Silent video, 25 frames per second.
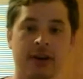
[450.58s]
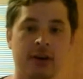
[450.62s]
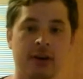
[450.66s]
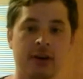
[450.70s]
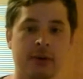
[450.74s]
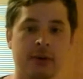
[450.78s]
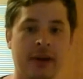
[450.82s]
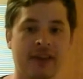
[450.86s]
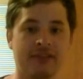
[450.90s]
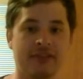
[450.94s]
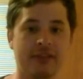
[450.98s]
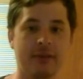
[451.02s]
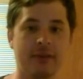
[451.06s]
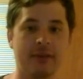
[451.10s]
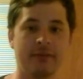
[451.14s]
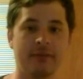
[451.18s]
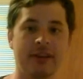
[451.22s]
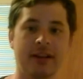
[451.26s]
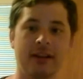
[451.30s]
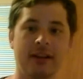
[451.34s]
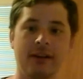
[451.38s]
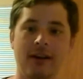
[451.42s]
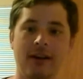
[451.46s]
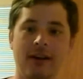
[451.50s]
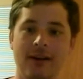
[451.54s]
We have
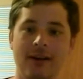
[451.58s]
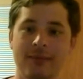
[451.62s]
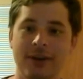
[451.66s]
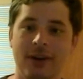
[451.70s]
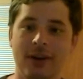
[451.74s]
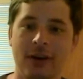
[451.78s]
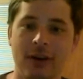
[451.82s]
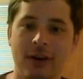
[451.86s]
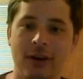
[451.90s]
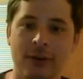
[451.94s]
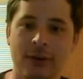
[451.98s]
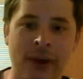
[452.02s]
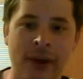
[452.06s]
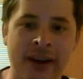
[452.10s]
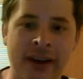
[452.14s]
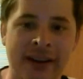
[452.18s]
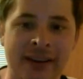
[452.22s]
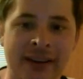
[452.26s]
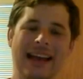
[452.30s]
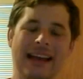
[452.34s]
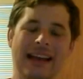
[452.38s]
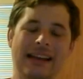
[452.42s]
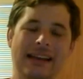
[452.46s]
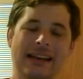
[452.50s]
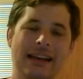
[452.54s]
something in common
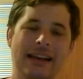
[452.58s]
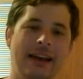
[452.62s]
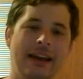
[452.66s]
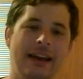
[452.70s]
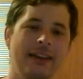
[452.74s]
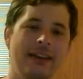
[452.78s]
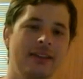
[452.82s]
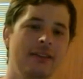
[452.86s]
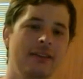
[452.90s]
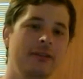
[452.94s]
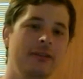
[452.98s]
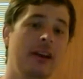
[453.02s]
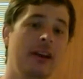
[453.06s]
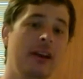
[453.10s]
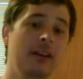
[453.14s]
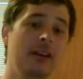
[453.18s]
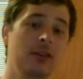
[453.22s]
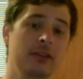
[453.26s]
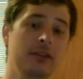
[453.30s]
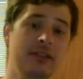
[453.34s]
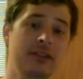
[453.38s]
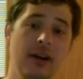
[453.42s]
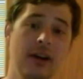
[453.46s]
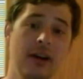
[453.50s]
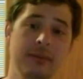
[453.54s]
already. And the
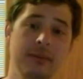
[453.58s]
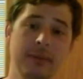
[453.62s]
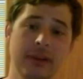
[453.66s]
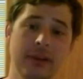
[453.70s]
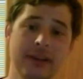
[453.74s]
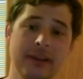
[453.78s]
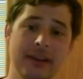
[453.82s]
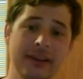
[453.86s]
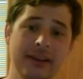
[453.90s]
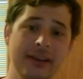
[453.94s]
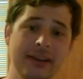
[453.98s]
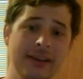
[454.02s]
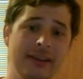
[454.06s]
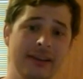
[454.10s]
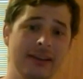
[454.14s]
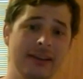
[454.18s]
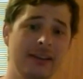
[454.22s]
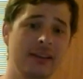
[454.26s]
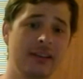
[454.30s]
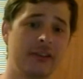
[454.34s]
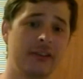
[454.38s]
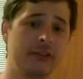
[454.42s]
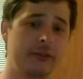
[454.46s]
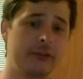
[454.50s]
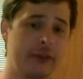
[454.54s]
final topic
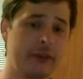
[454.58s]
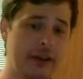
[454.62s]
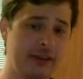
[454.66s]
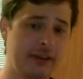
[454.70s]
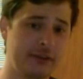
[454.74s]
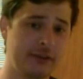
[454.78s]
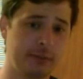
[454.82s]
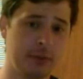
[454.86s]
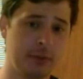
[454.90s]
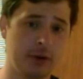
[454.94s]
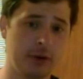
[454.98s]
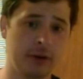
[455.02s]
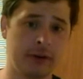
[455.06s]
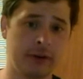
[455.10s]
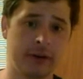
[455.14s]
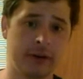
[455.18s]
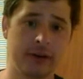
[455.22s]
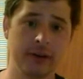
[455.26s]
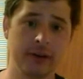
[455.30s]
is Facebook.